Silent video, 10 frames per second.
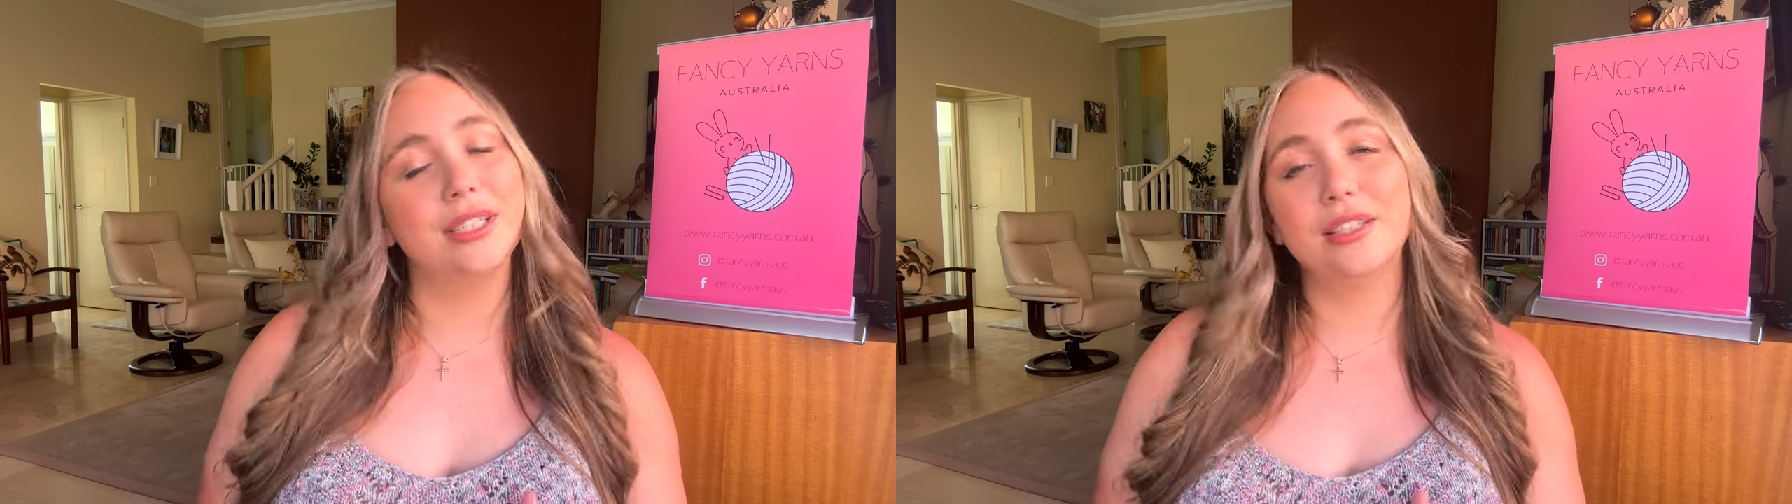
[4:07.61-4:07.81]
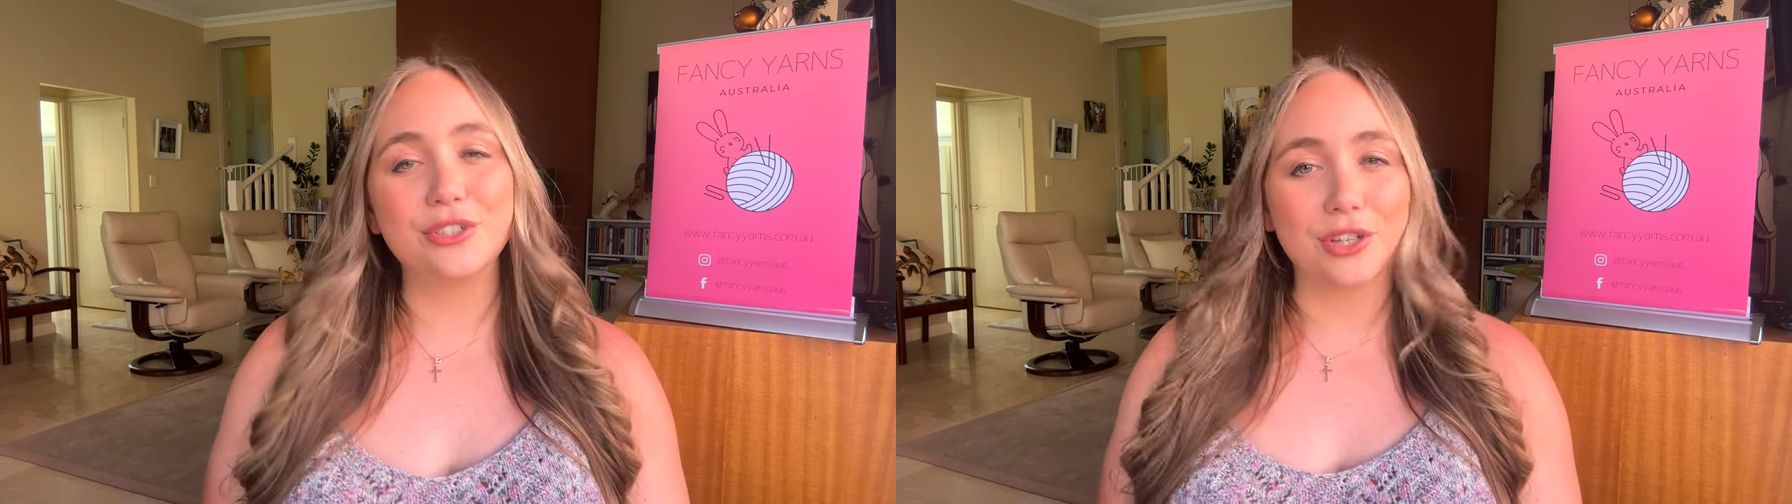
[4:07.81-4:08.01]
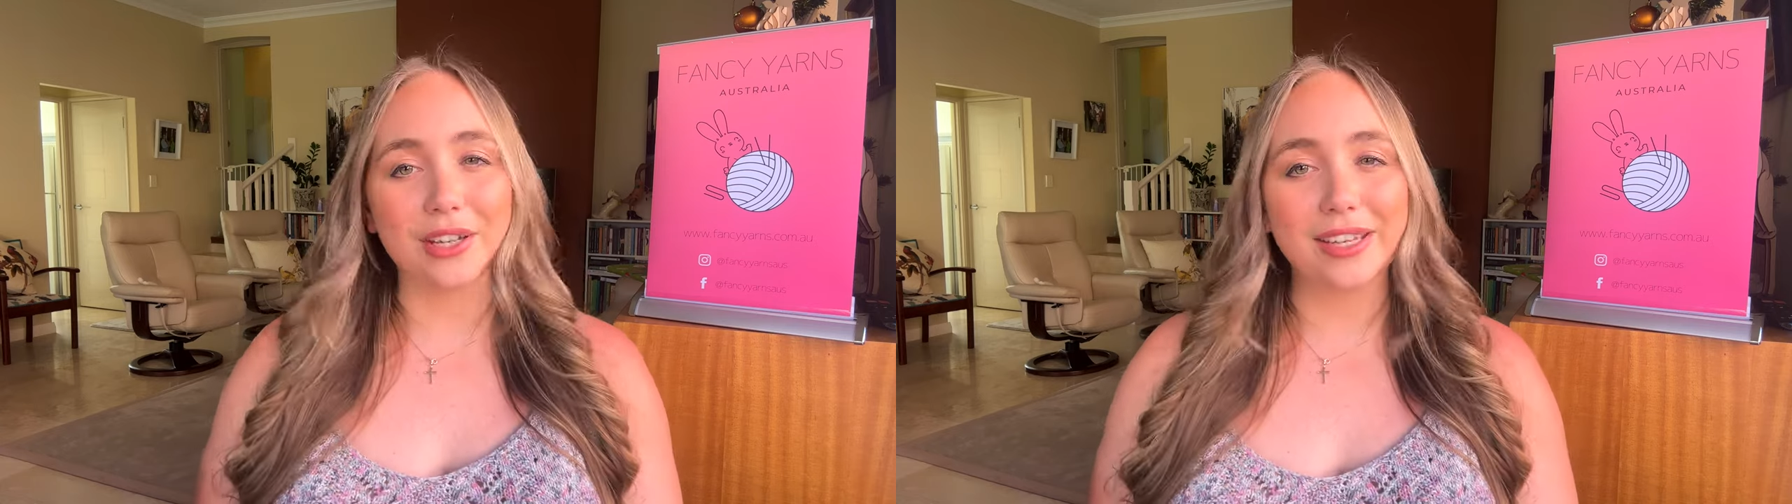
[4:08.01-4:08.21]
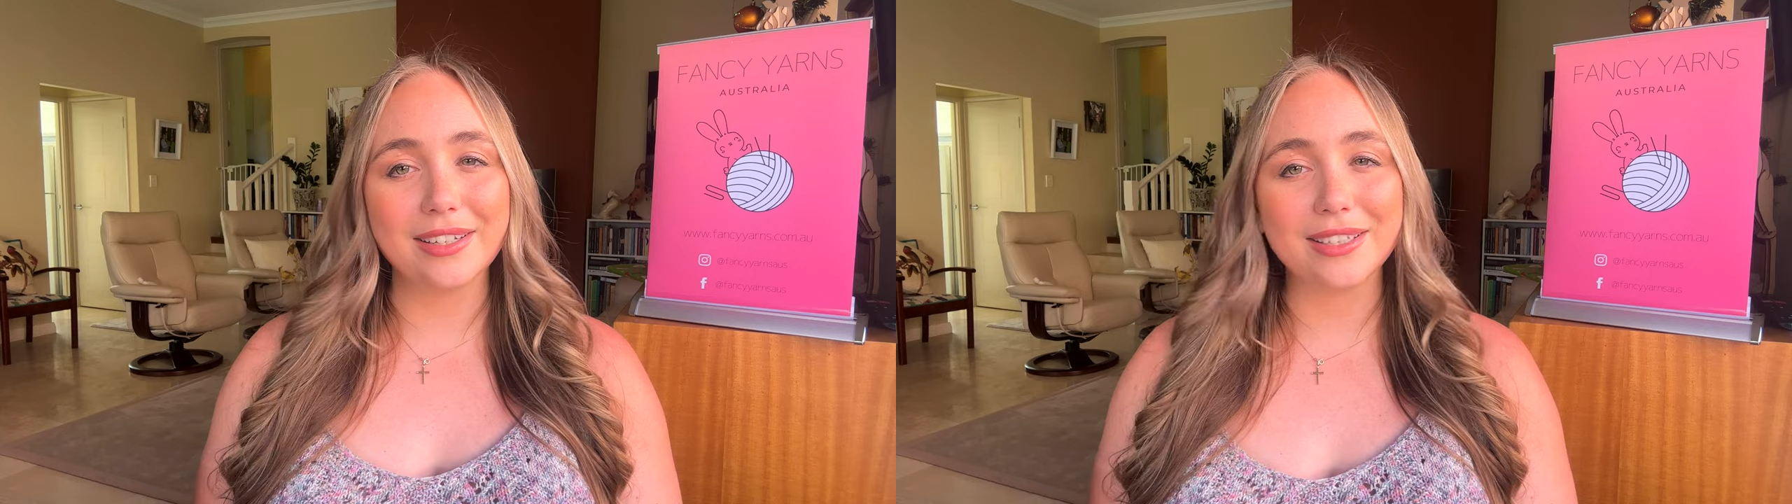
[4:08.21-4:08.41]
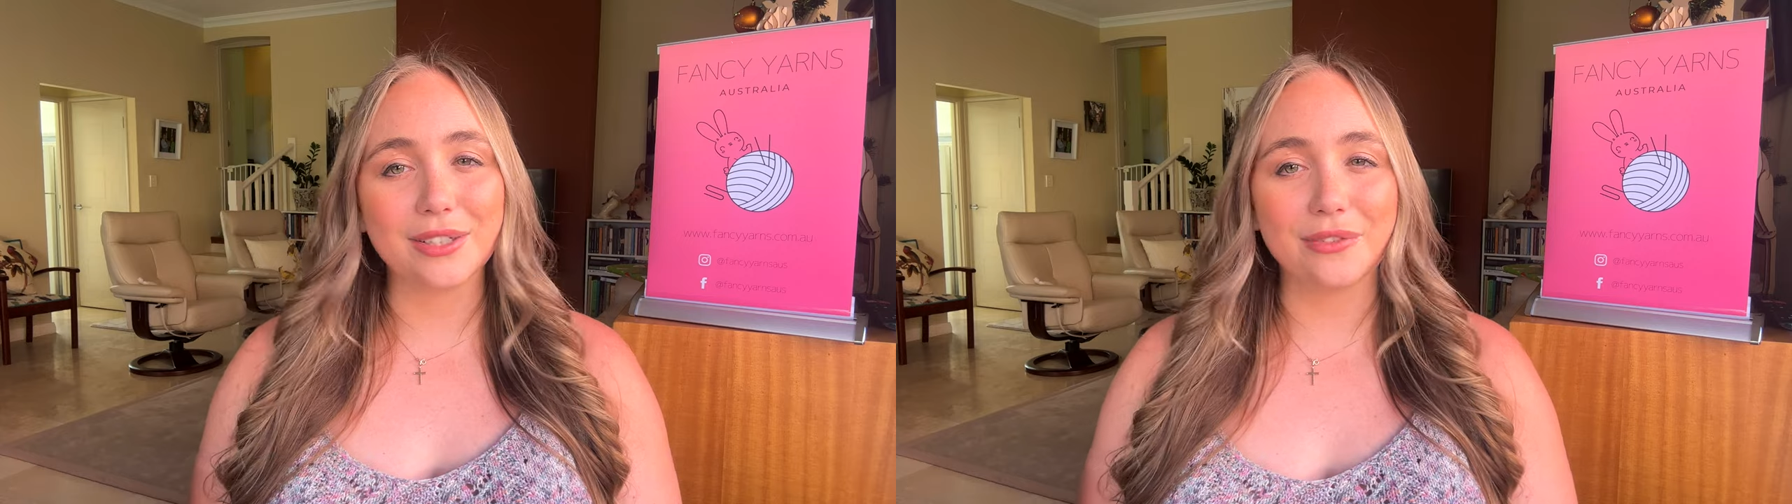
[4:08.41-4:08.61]
in the
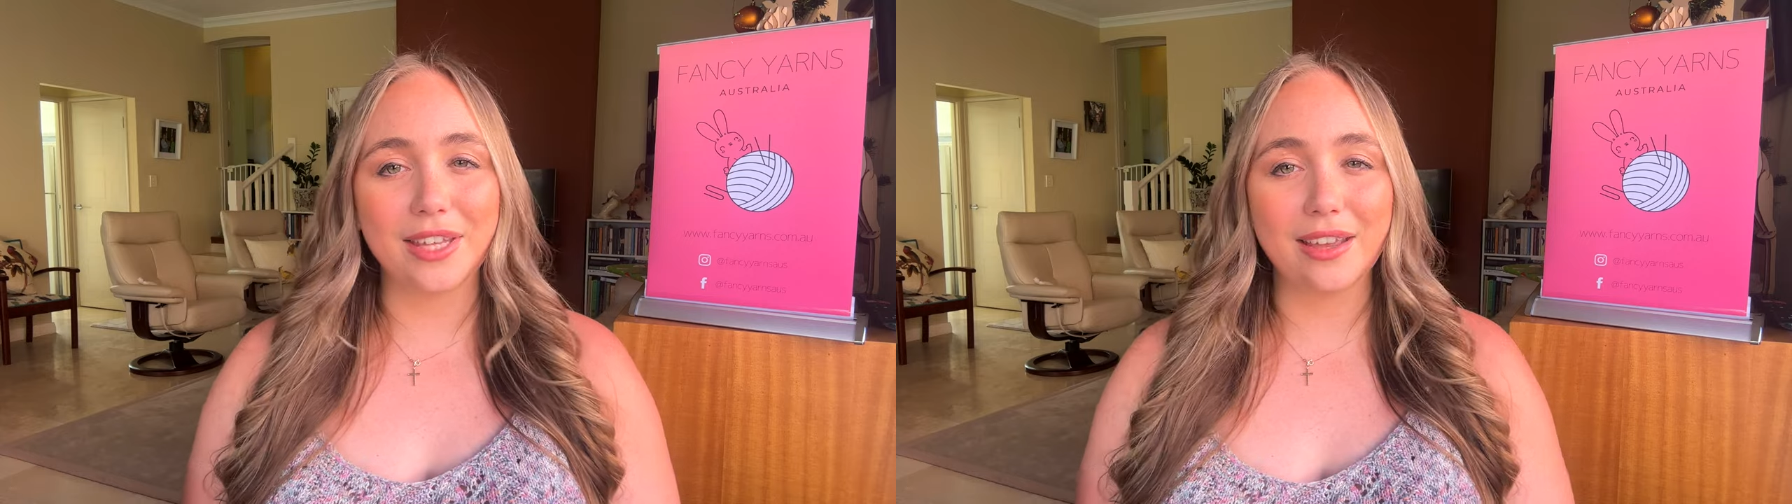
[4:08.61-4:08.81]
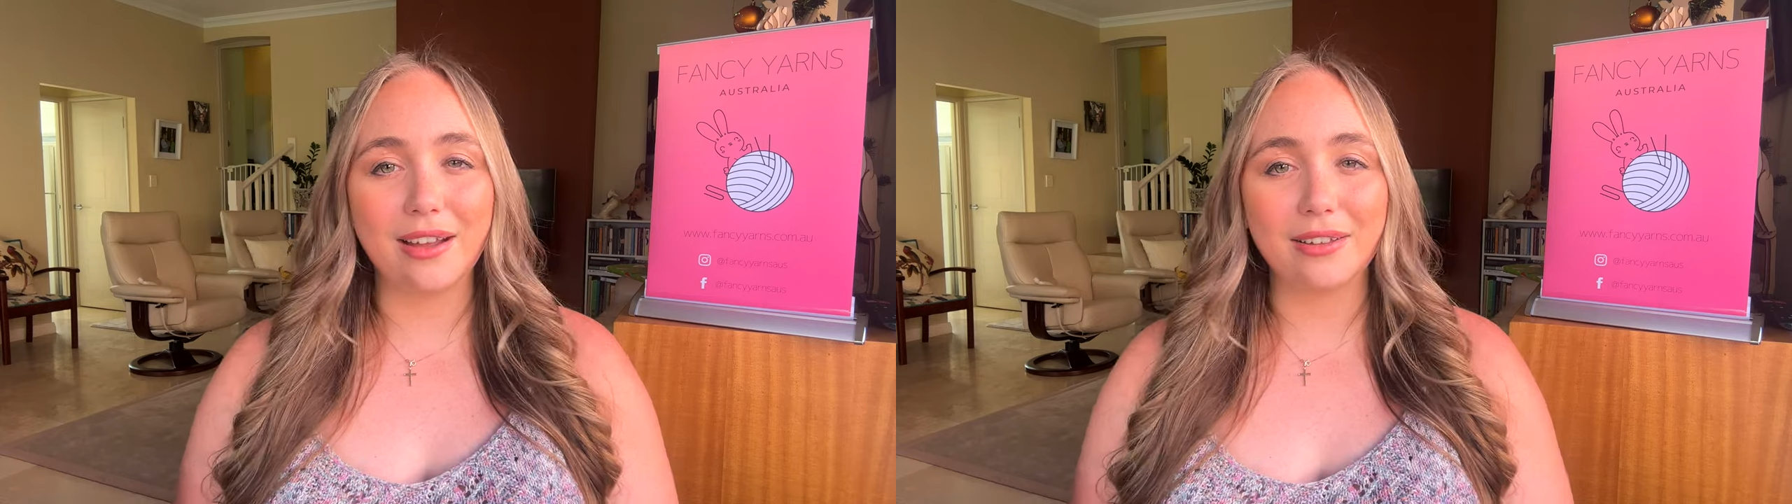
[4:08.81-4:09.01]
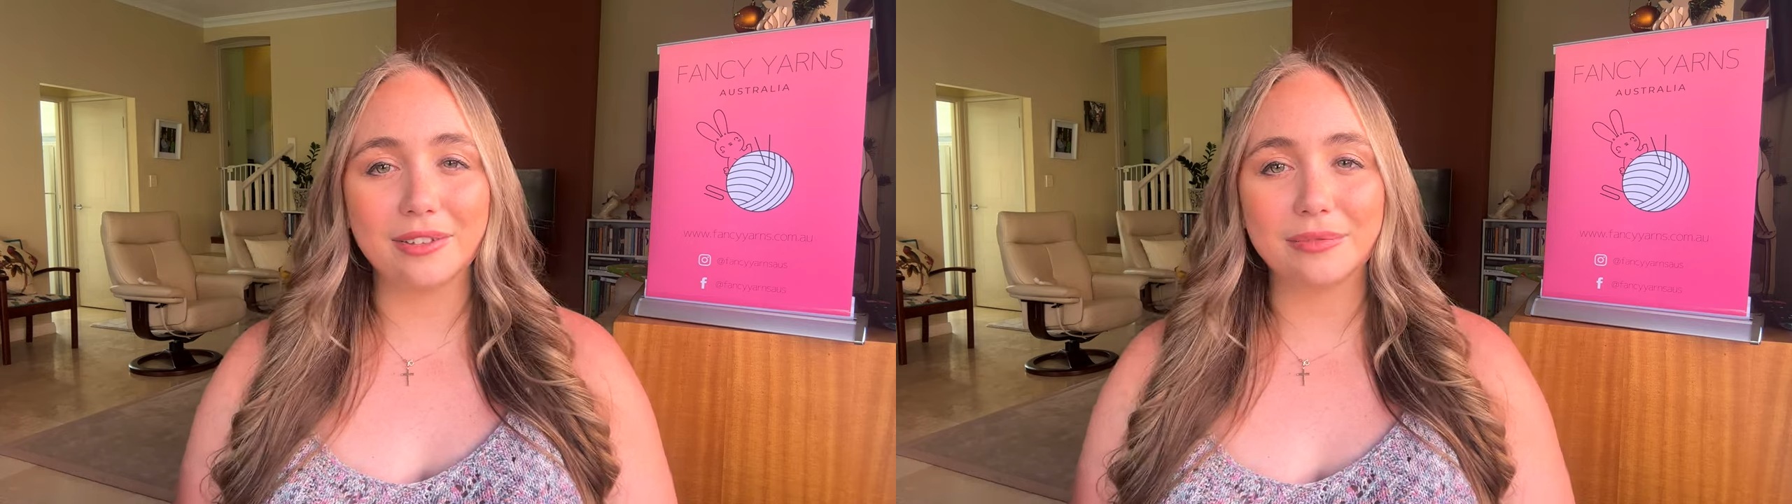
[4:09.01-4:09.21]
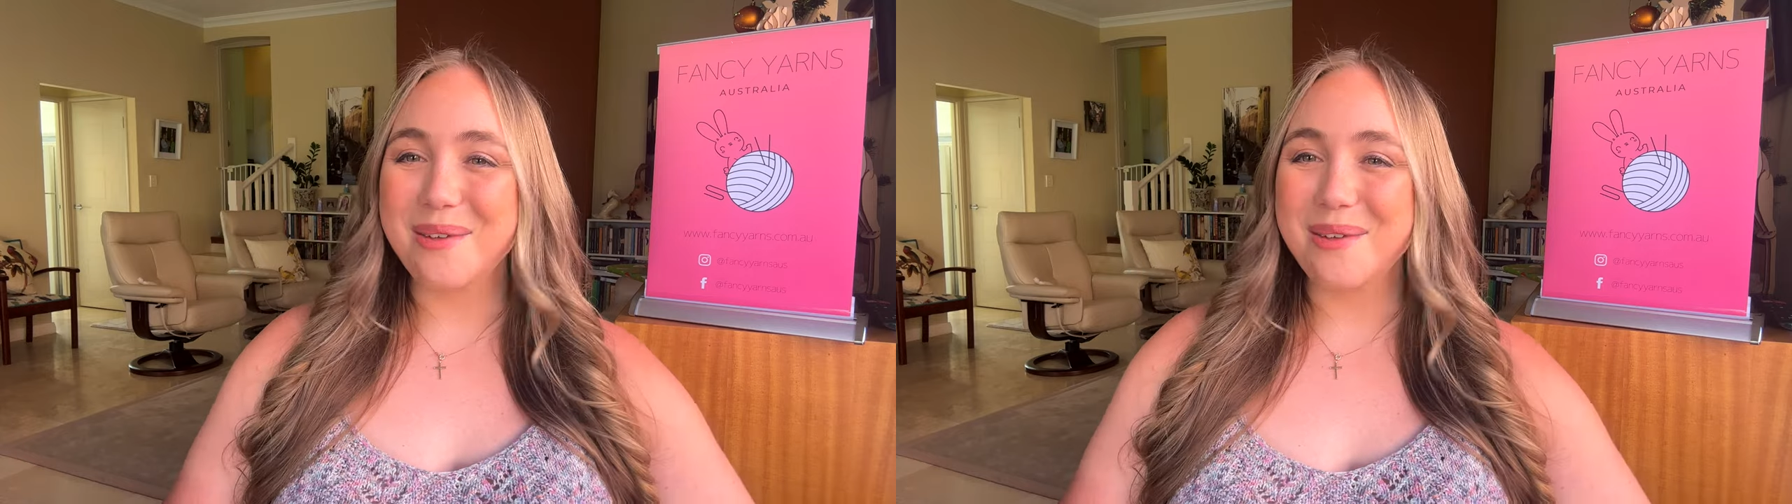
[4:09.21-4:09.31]
chunkiness of the yarn.